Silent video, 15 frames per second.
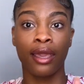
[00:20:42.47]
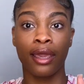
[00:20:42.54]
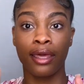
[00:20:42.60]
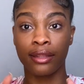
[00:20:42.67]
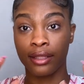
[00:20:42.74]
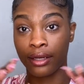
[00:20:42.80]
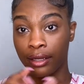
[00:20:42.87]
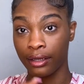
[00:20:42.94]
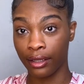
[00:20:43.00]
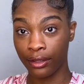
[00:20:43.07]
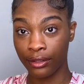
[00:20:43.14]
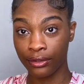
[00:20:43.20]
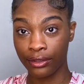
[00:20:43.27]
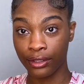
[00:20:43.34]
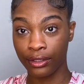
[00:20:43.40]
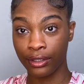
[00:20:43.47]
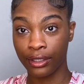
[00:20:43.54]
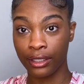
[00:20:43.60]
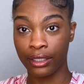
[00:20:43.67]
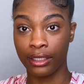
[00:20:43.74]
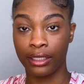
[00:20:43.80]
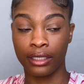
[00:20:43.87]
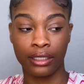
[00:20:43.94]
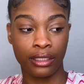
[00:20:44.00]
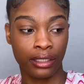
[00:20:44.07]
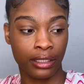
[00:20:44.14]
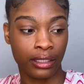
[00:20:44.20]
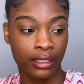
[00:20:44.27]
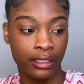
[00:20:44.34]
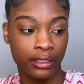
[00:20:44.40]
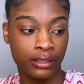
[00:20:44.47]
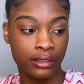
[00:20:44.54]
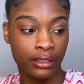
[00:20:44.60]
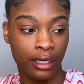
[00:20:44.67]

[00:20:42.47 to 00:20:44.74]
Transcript: And then another thing you're gonna need is